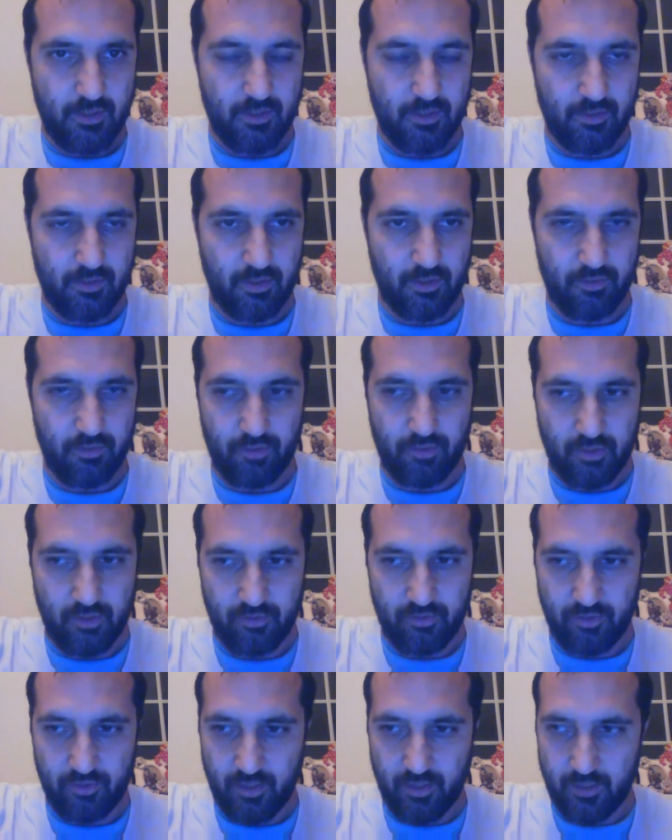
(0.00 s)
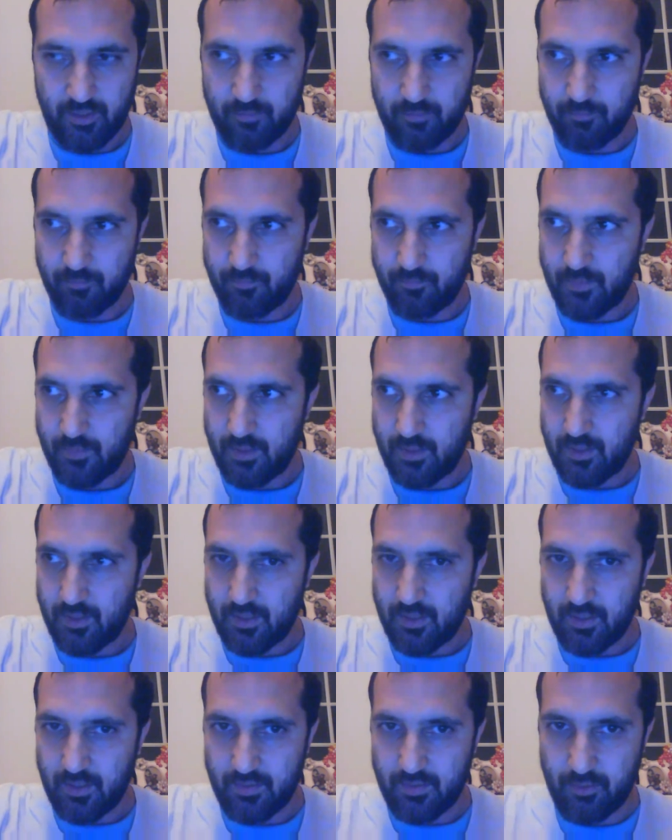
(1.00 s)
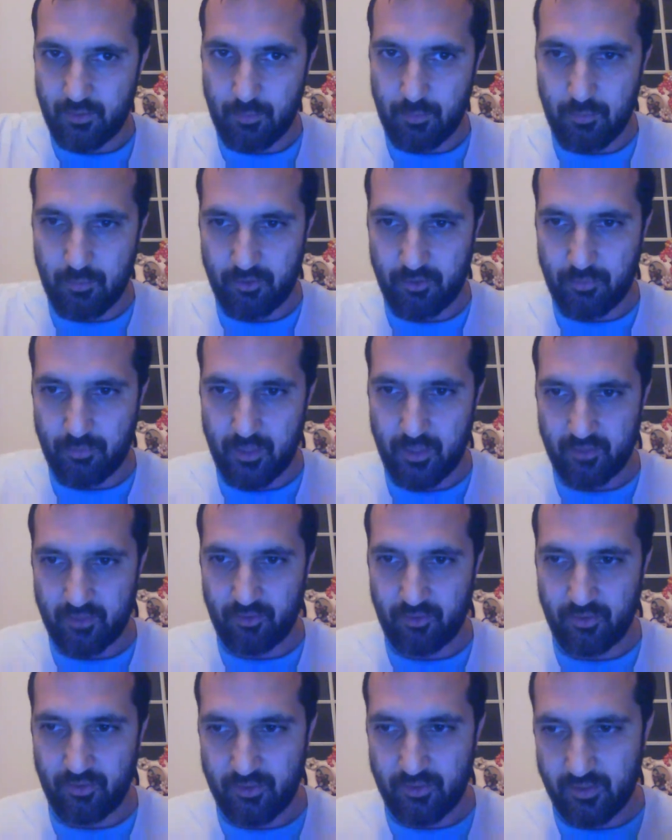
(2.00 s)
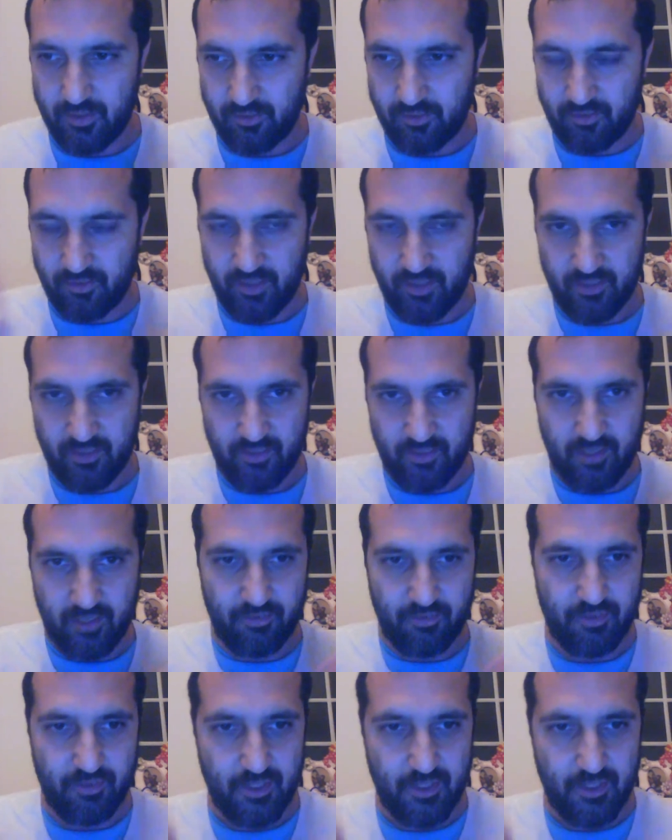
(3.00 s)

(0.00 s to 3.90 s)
other countries, I think it would be much better to, as I say, instead of